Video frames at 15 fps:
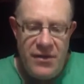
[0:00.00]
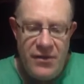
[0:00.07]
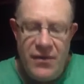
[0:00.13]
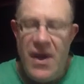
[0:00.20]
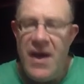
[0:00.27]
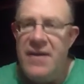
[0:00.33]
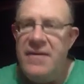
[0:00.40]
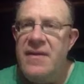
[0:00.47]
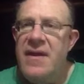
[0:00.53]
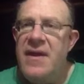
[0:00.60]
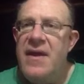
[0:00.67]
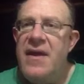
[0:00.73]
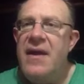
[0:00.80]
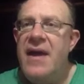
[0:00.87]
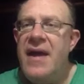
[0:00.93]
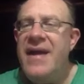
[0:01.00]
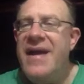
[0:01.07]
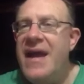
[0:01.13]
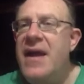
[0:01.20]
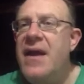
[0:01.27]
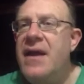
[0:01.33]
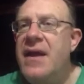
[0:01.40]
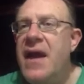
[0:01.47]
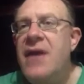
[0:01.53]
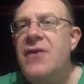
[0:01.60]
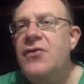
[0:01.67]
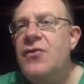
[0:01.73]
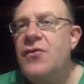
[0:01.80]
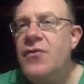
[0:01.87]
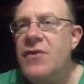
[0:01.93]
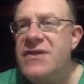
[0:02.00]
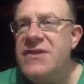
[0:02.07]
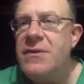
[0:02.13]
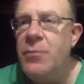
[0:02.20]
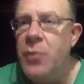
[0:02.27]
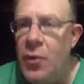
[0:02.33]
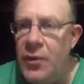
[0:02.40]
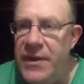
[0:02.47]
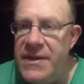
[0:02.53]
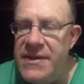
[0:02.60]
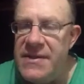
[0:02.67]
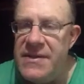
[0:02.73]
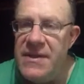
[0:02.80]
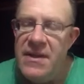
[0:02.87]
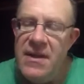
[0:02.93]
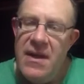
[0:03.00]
tried again and again to cross the borders,